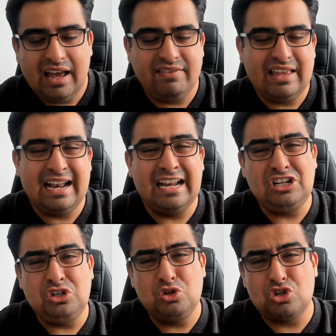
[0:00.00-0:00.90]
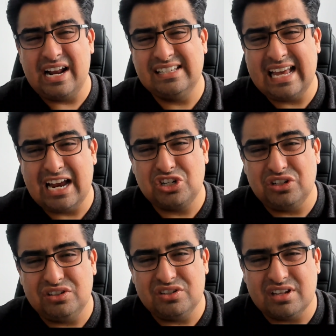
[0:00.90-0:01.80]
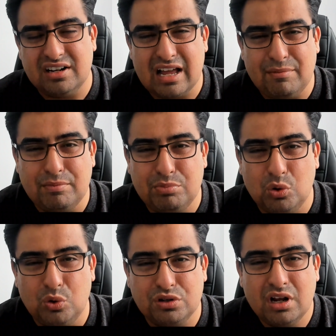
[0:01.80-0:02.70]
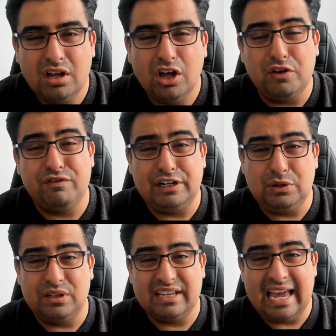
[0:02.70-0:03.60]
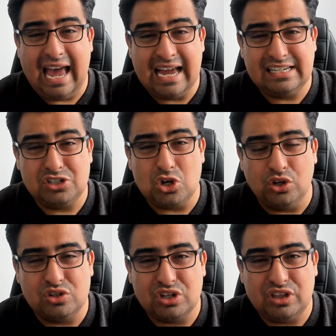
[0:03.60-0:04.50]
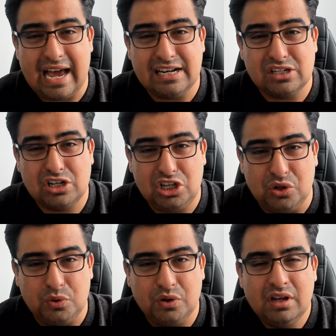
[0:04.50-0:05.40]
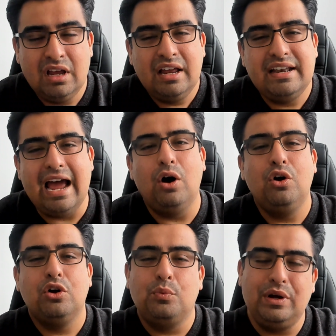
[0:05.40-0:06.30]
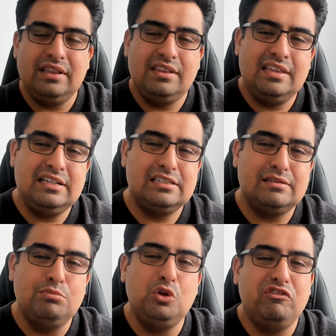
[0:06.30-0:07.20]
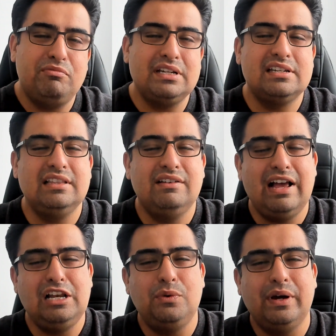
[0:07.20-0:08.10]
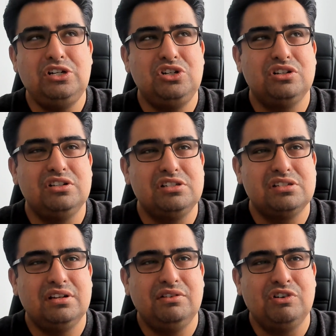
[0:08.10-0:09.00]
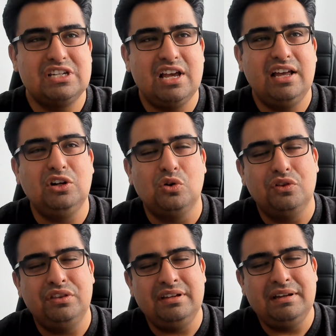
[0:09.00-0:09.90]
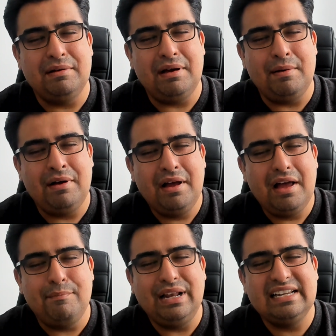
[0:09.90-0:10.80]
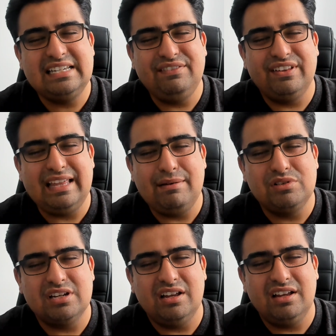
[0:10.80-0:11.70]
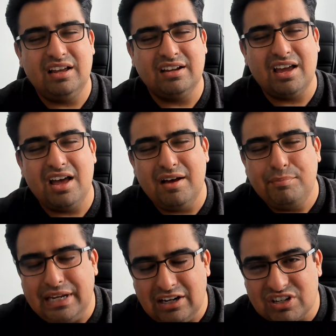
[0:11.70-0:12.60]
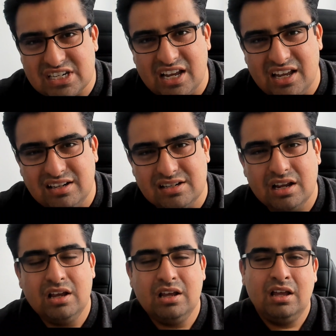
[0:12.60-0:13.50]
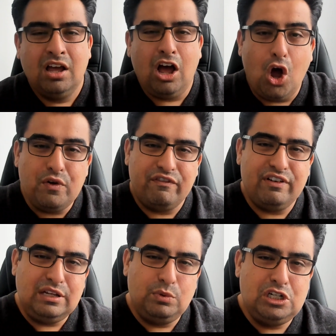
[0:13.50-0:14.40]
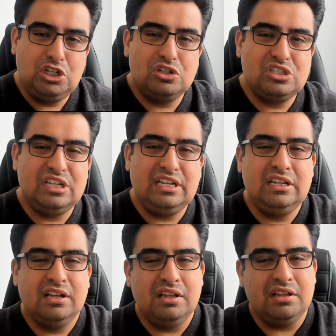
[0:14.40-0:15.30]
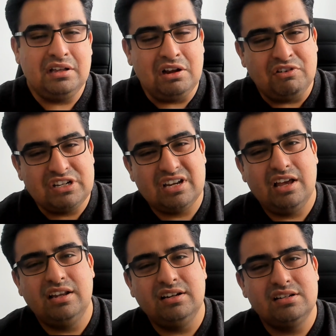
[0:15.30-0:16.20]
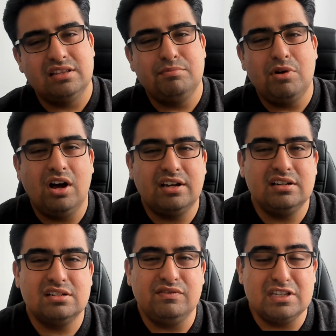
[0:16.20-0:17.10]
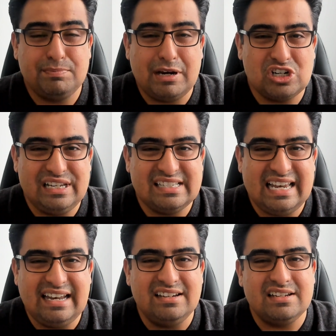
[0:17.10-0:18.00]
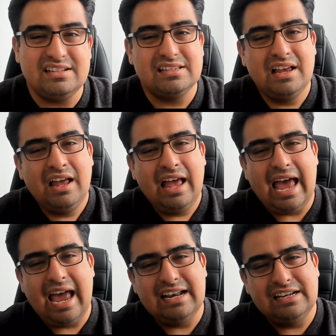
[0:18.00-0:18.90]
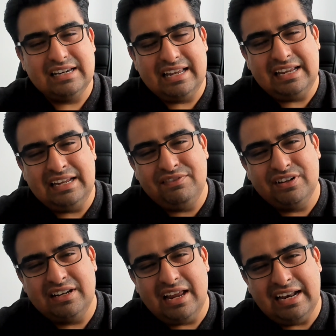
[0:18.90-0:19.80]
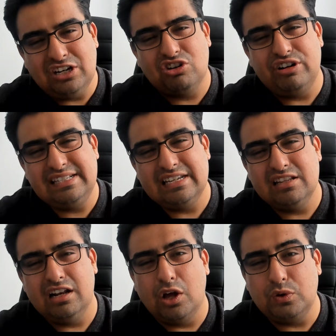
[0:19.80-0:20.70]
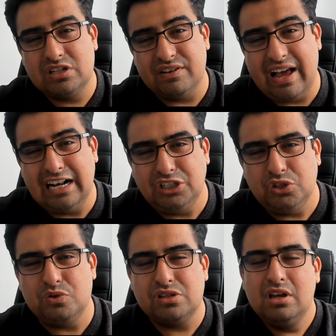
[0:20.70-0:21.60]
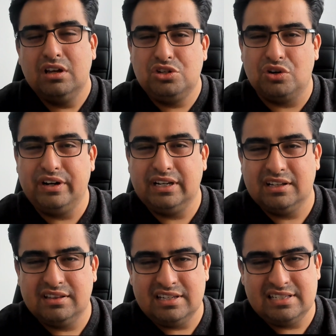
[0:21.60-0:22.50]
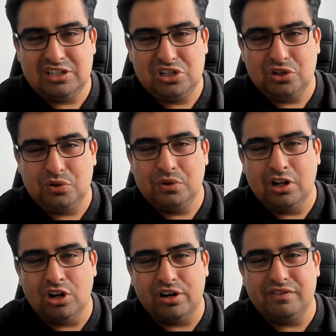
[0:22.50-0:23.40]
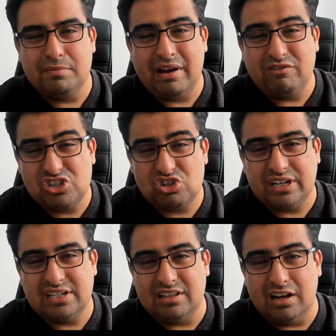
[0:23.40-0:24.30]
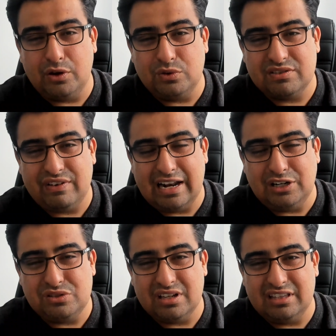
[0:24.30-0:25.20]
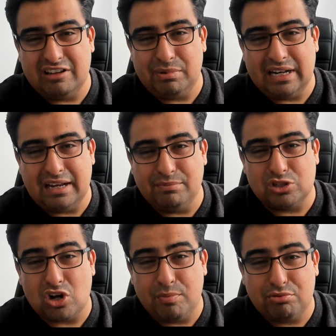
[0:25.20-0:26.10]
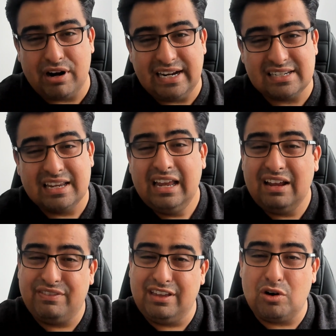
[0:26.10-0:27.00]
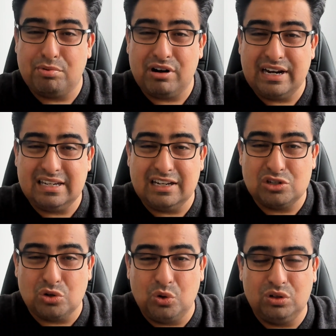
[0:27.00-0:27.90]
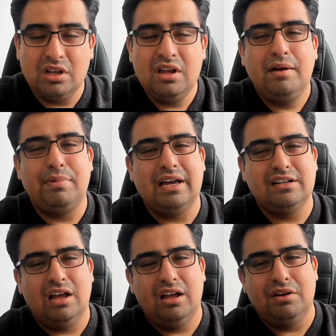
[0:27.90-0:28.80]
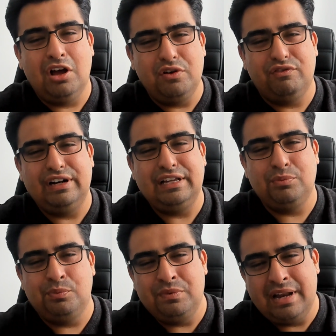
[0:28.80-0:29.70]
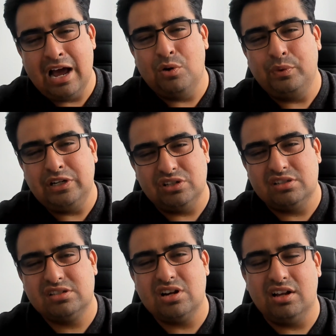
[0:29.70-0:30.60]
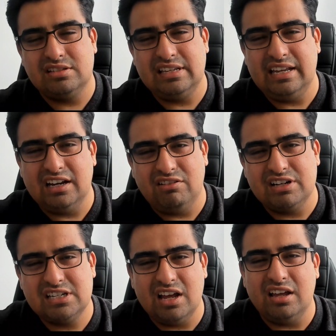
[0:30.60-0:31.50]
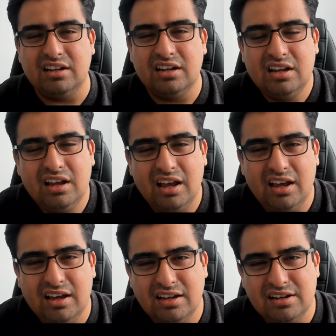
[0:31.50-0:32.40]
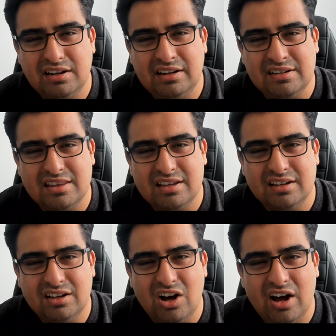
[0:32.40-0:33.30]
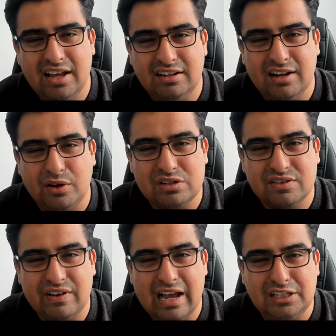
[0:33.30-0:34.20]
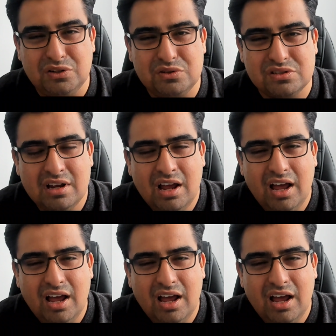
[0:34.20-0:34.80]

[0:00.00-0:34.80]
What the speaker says: then any new transactions that come on board hopefully will get added onto that queue. Now, with this movement and the valuations returning, or the ability for them to occur being returned, hopefully we should see a return to the markets of the specialist lenders and even an increase in the loan to values. During this issue, a lot of them have restricted the loan to values that they've been able to operate, if they're operating at all, but hopefully now we shall start seeing a return in the higher loan to values.